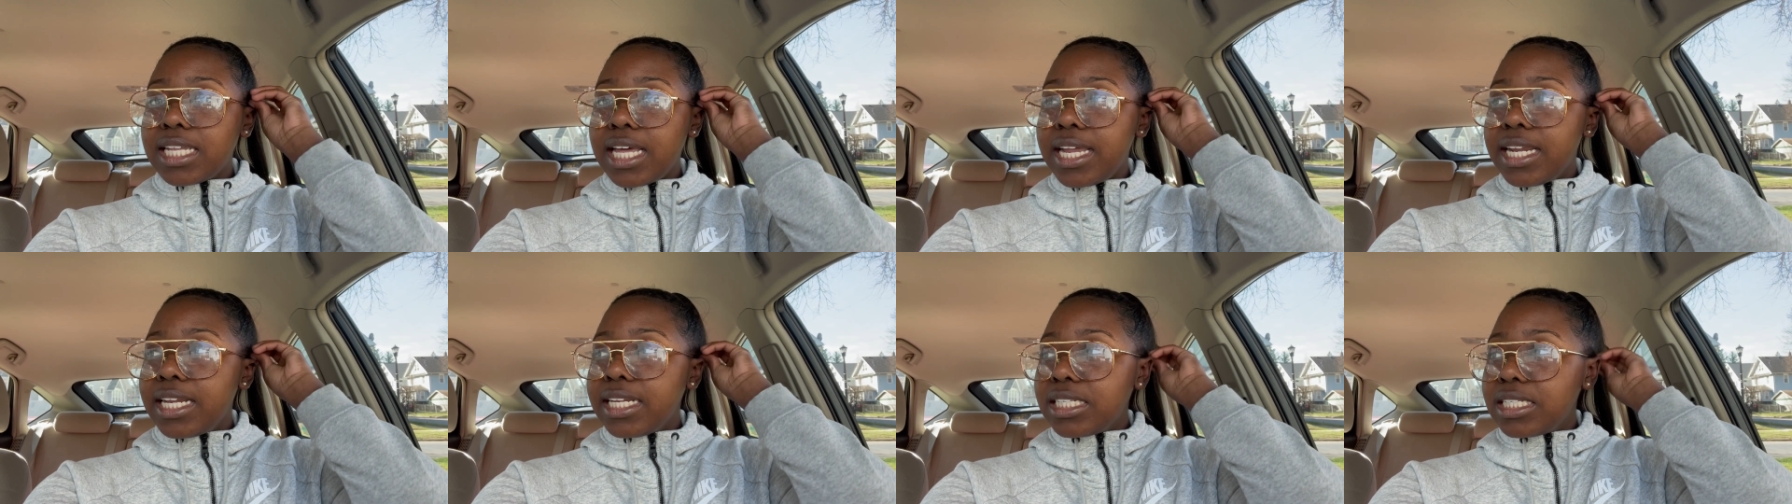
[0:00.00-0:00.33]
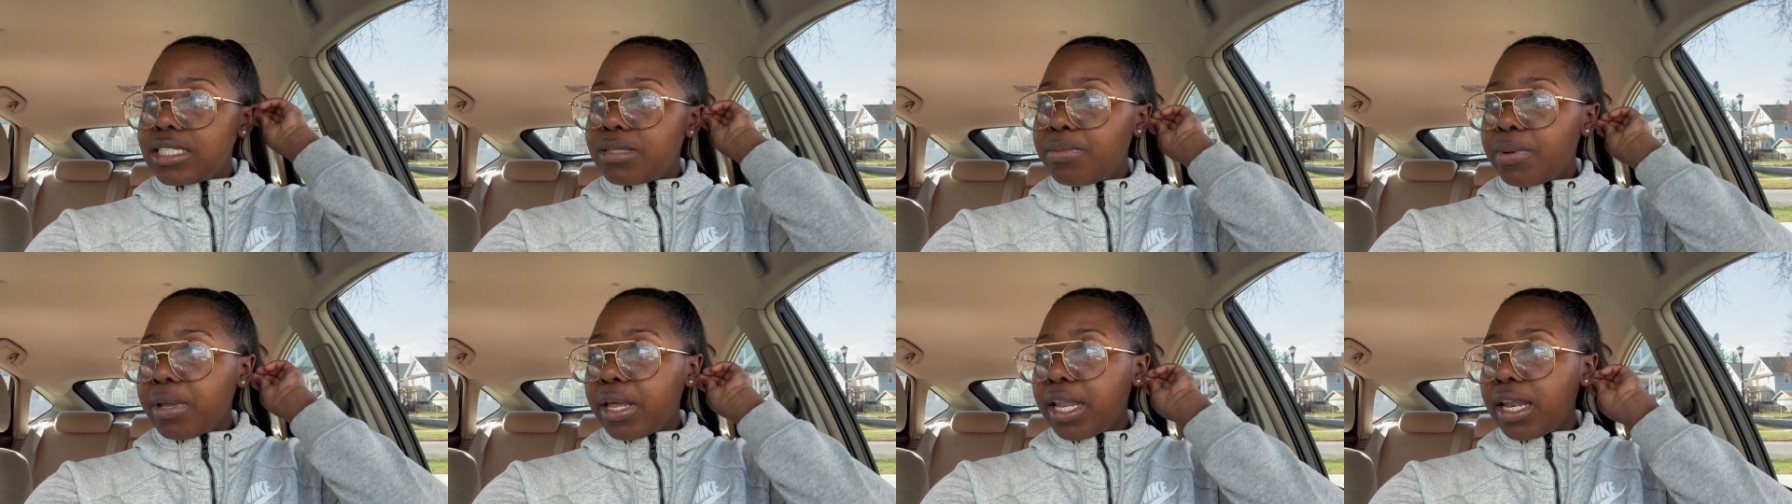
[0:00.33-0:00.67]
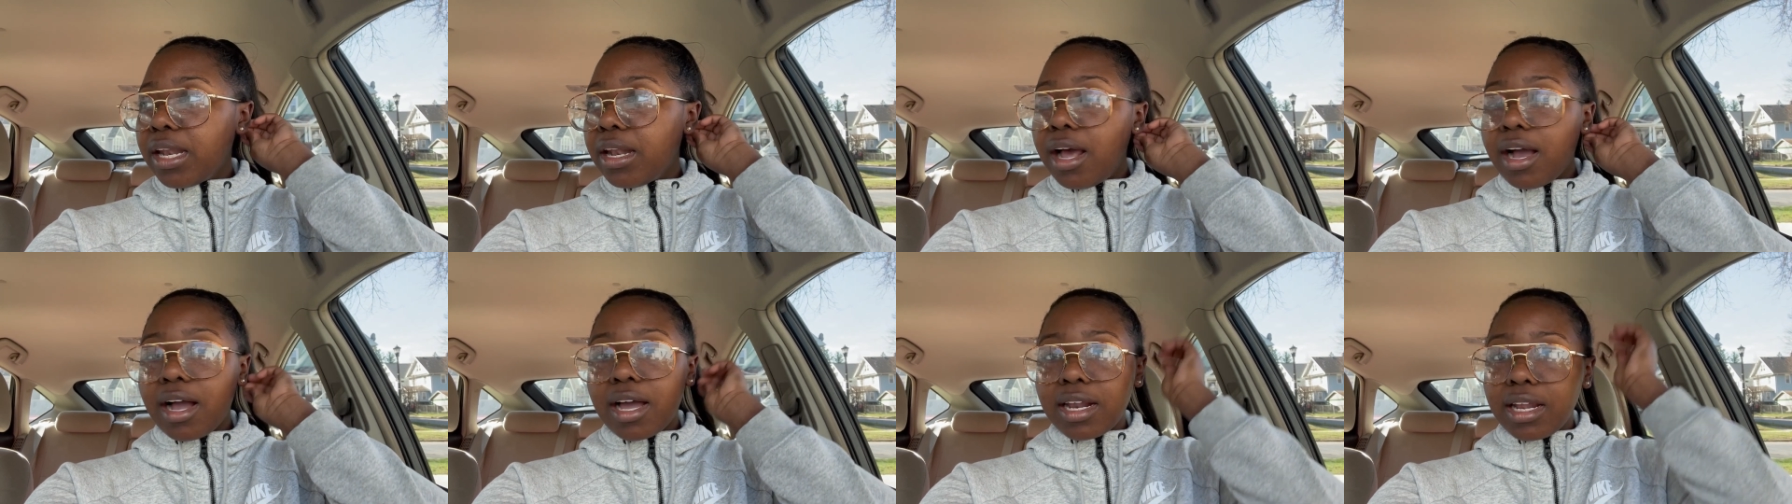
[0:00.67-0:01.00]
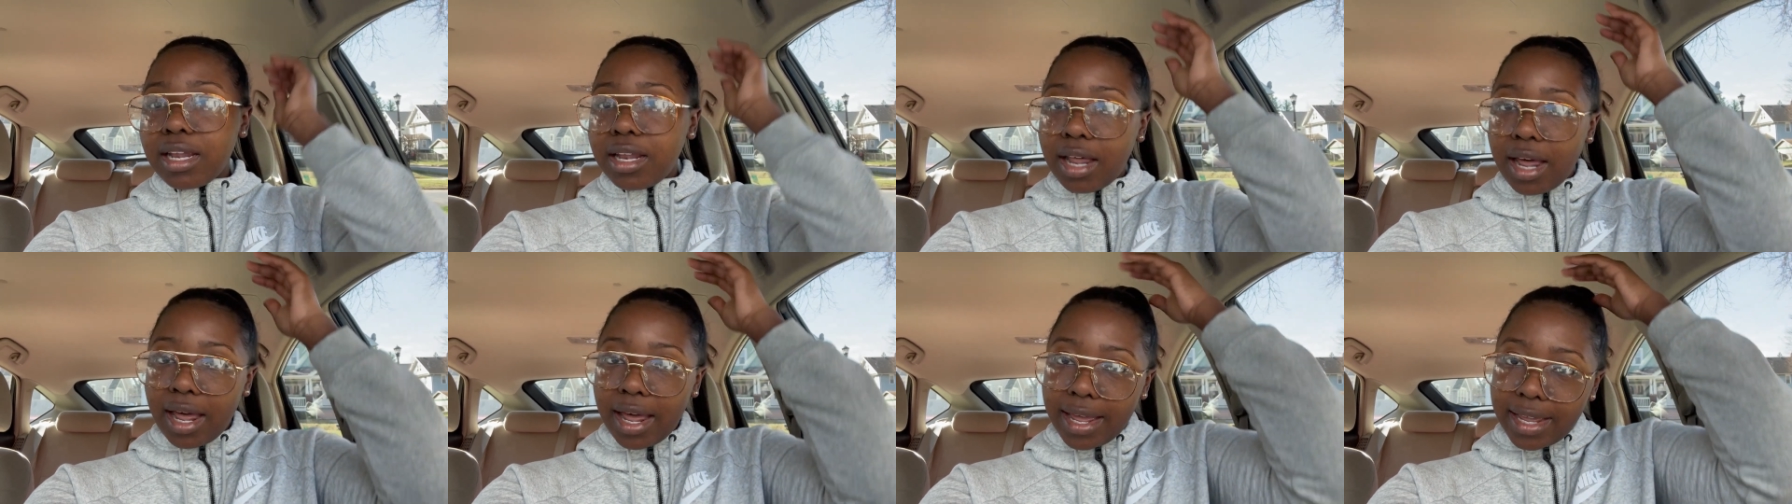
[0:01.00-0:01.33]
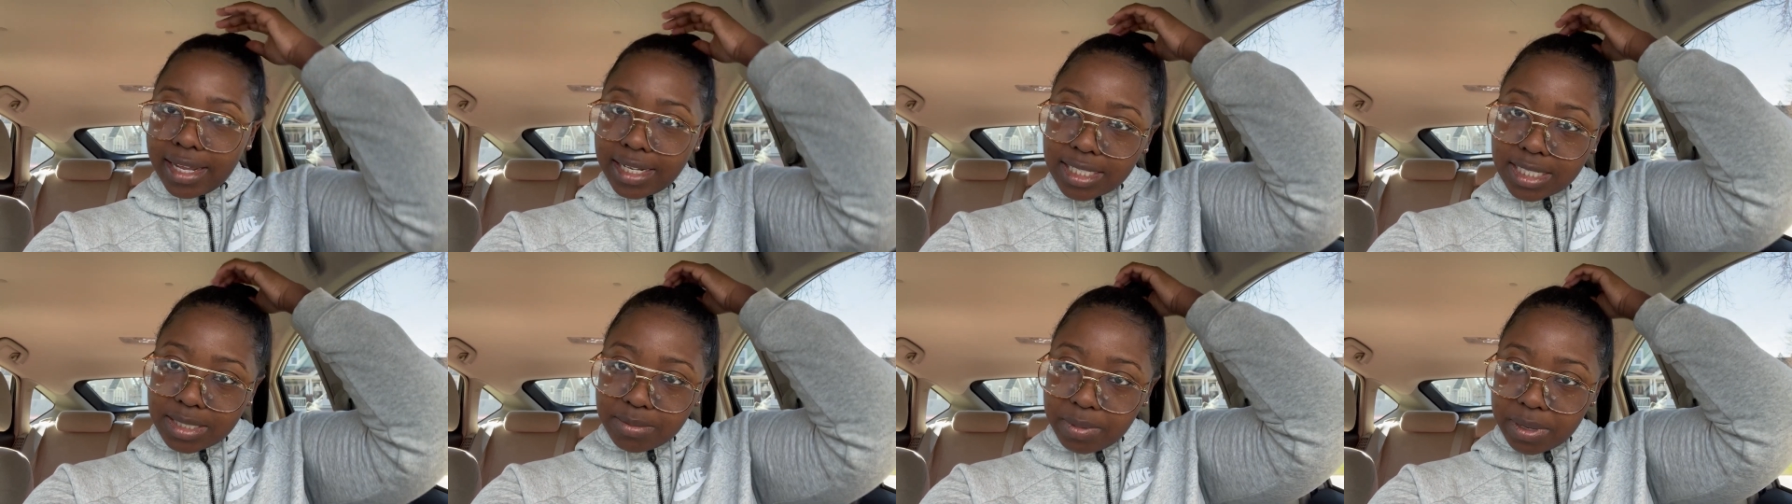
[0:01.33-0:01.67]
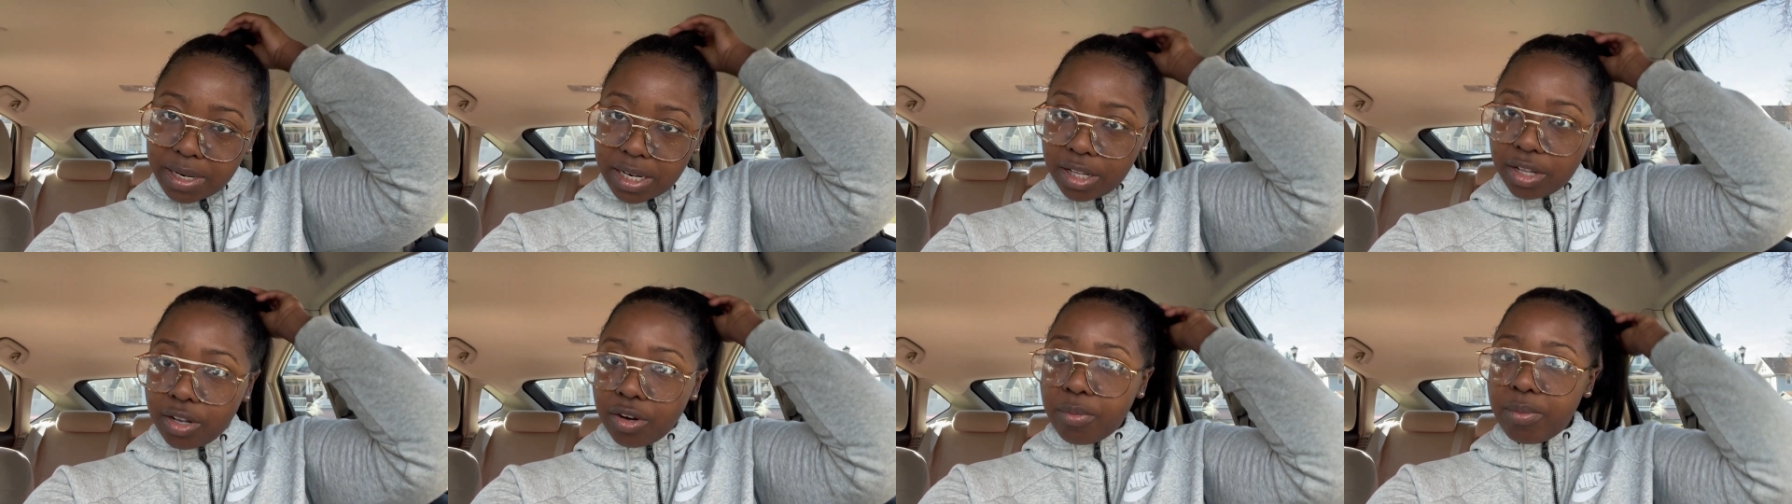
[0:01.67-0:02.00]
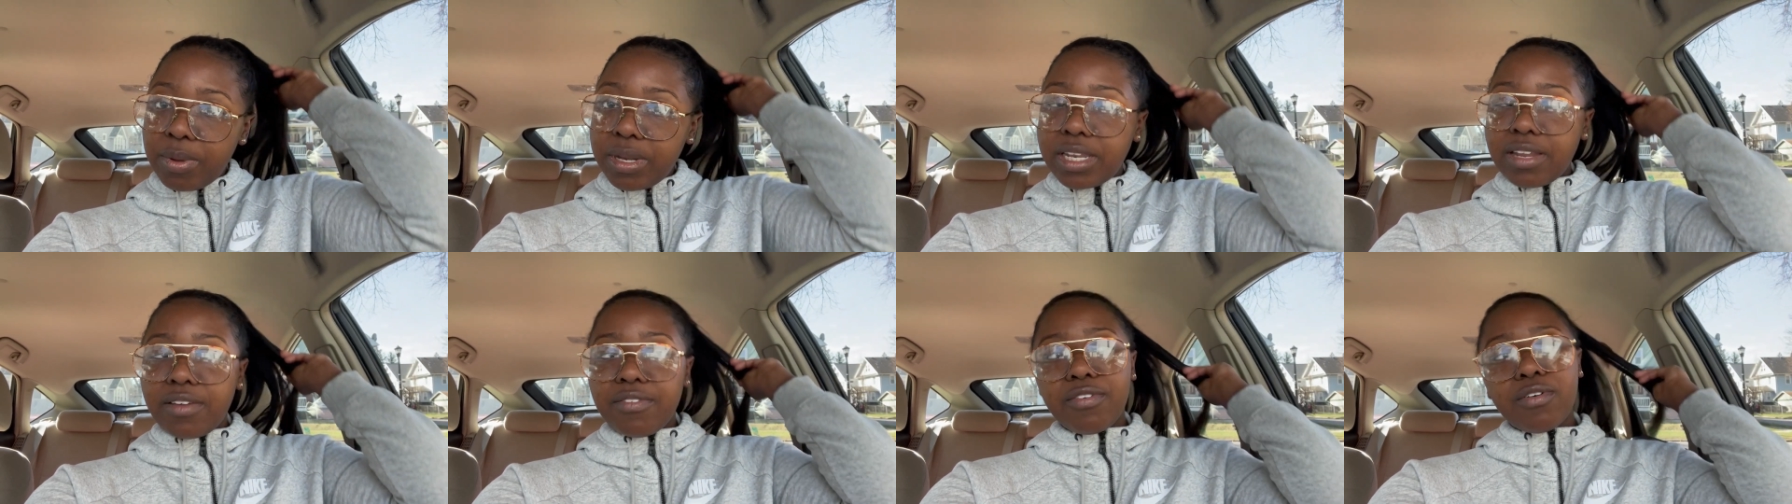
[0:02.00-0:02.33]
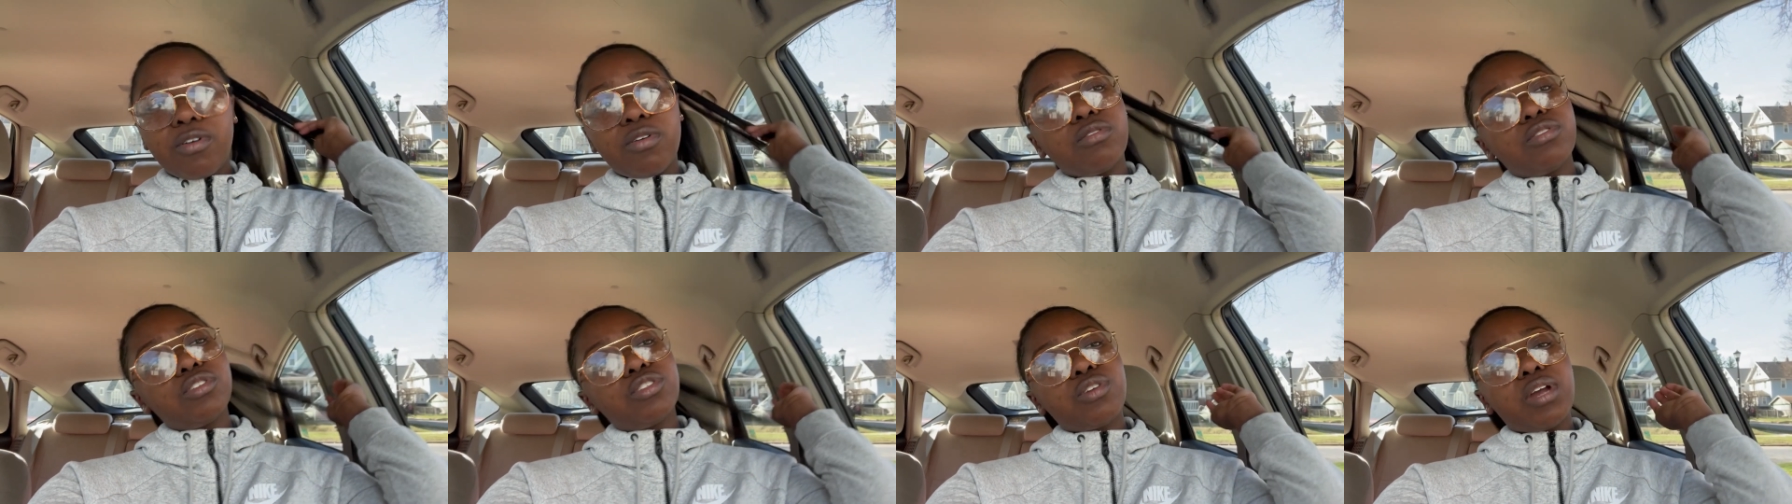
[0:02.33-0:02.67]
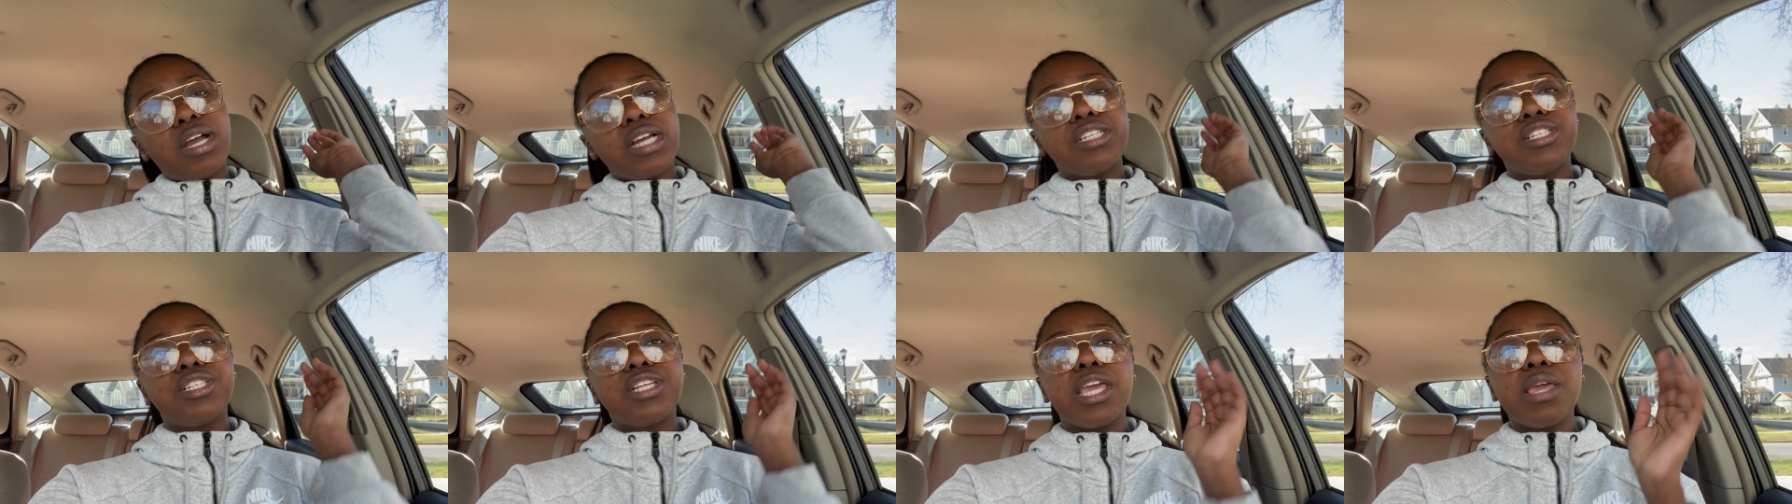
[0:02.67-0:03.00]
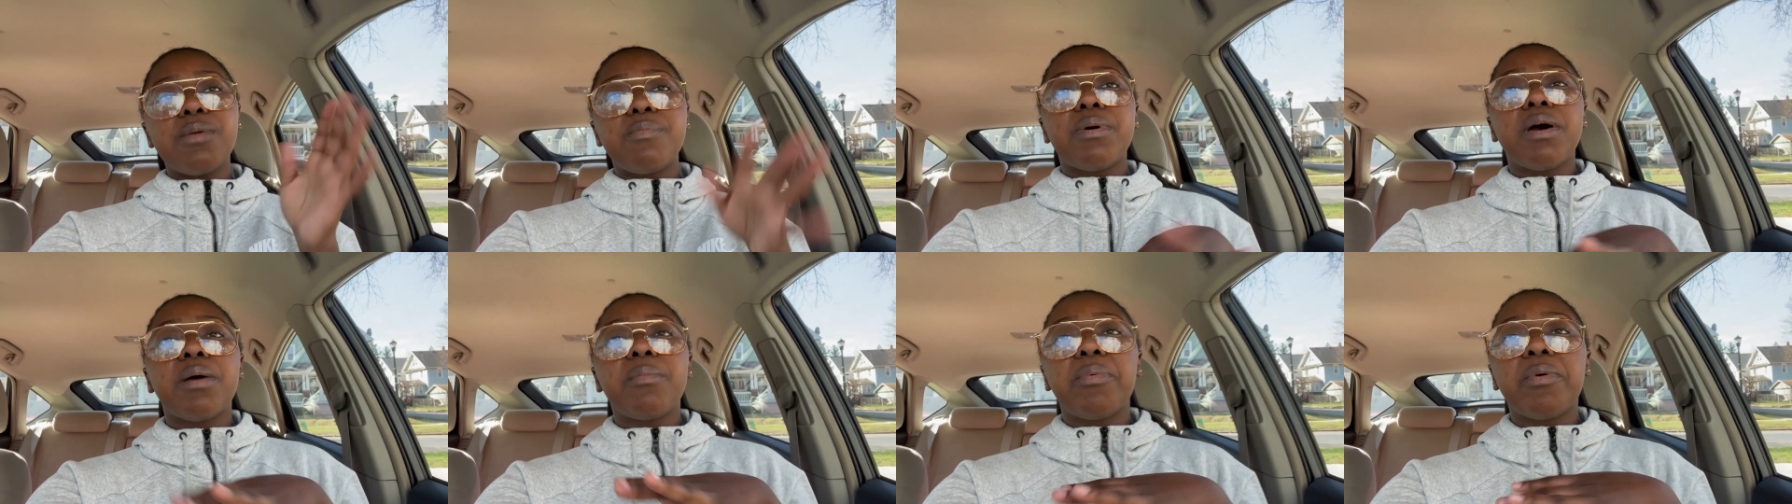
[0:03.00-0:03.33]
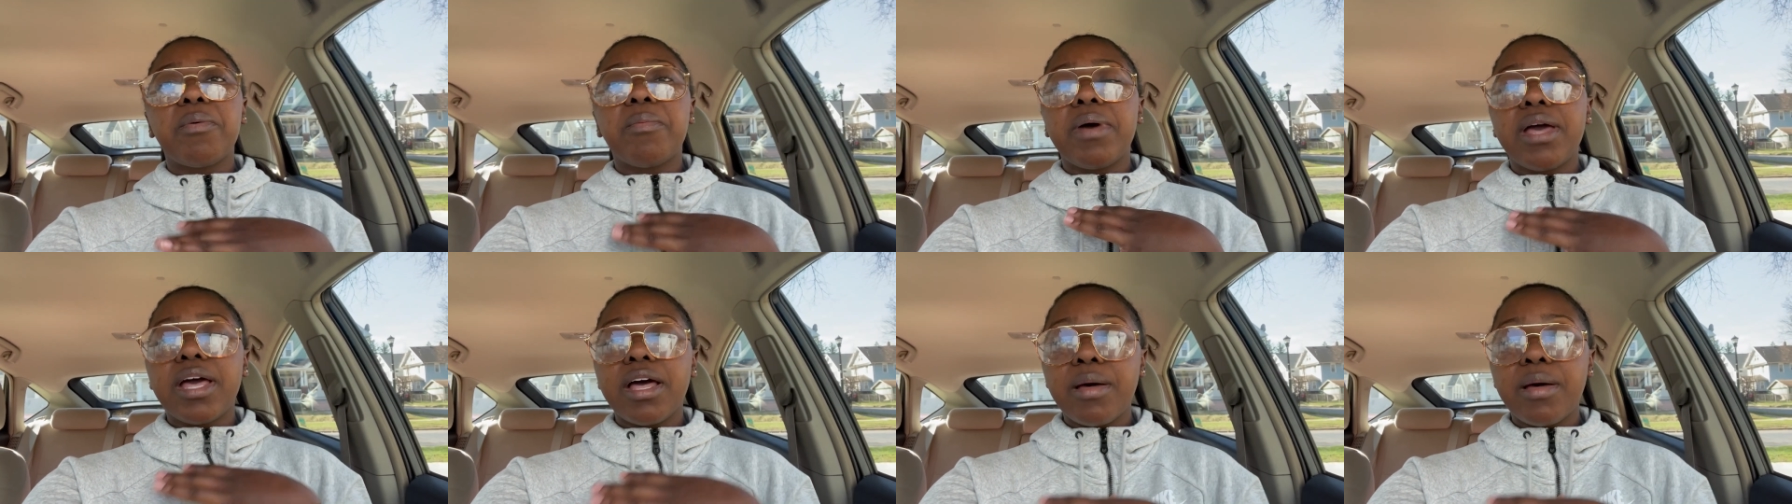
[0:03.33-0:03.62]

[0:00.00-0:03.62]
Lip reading: it has been, not gonna lie, it's been a little bit difficult trying to keep up with my